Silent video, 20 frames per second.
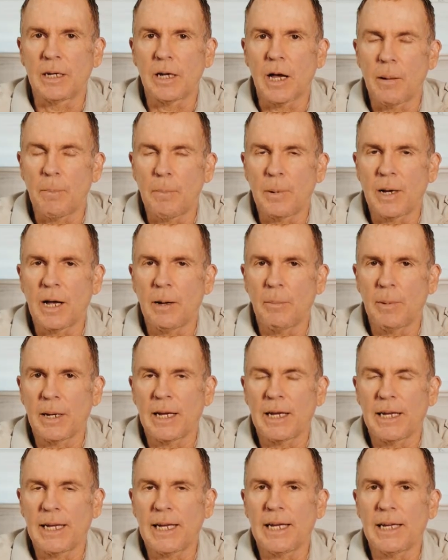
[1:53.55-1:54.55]

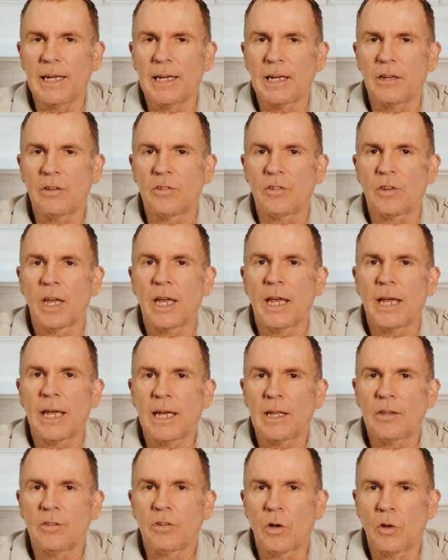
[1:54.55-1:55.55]
upcoming gigs,
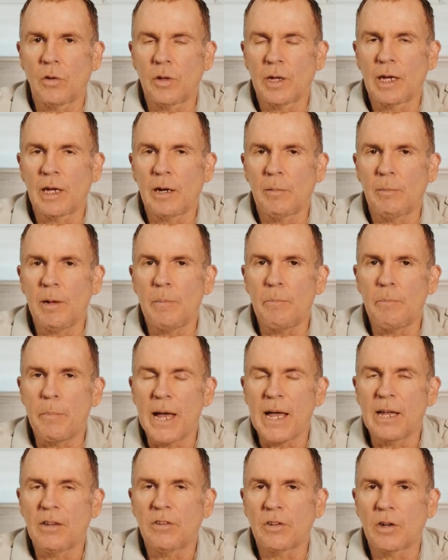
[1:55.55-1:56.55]
it's only going to be
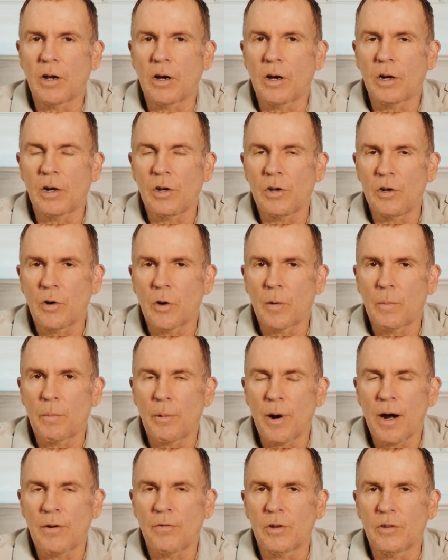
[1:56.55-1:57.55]
based on your
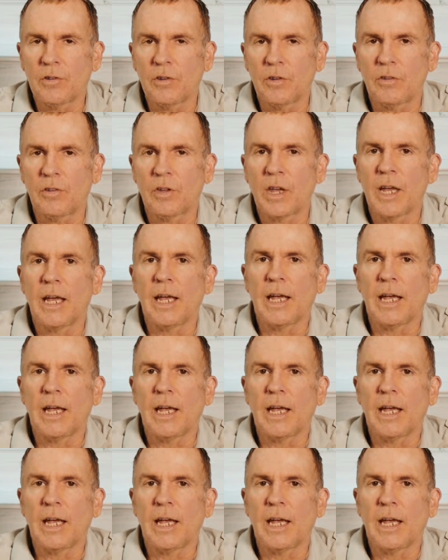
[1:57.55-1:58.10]
preferences.